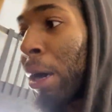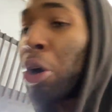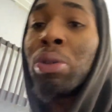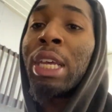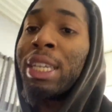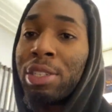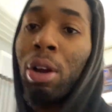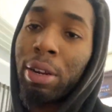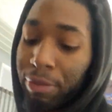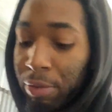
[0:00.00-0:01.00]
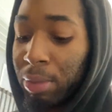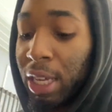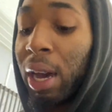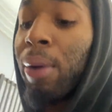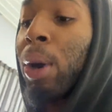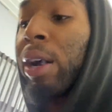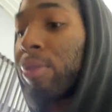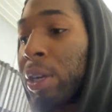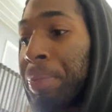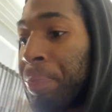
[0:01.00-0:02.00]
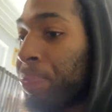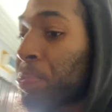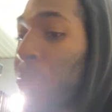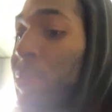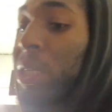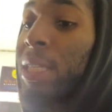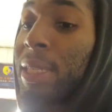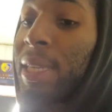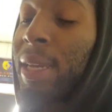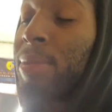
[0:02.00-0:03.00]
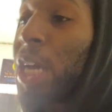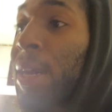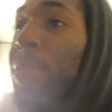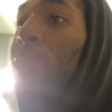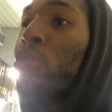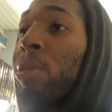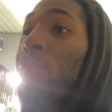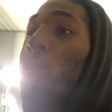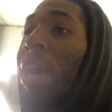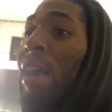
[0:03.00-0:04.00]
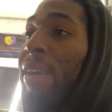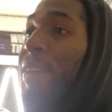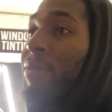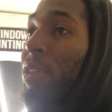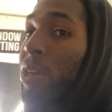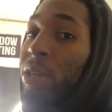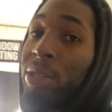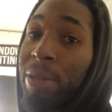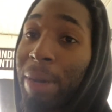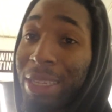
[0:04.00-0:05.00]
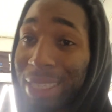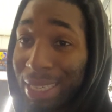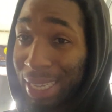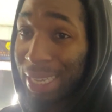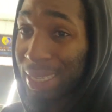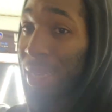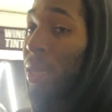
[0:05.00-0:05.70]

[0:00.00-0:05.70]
thing started from DIY, right? But at the same time, the more and more I've learned about these kits,